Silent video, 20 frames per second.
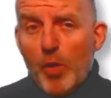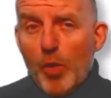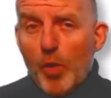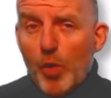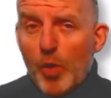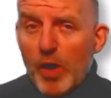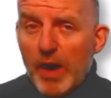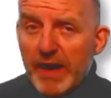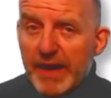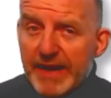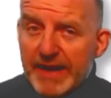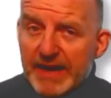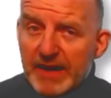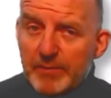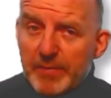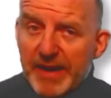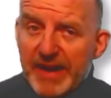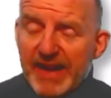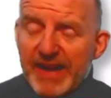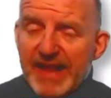or a
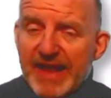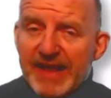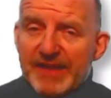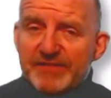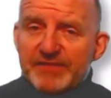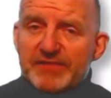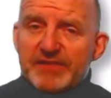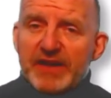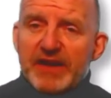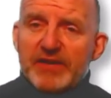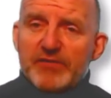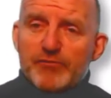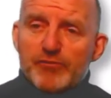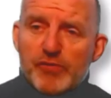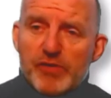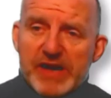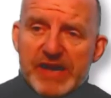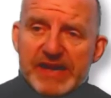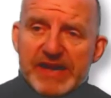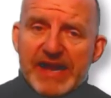little bit less in
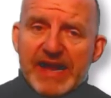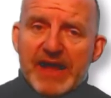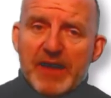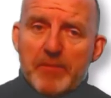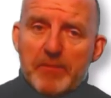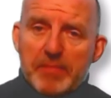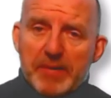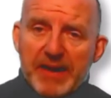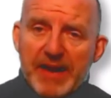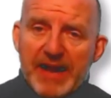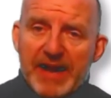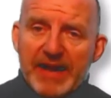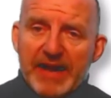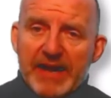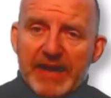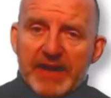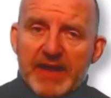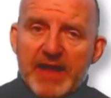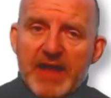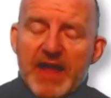reading and
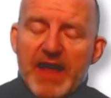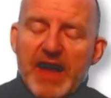planning.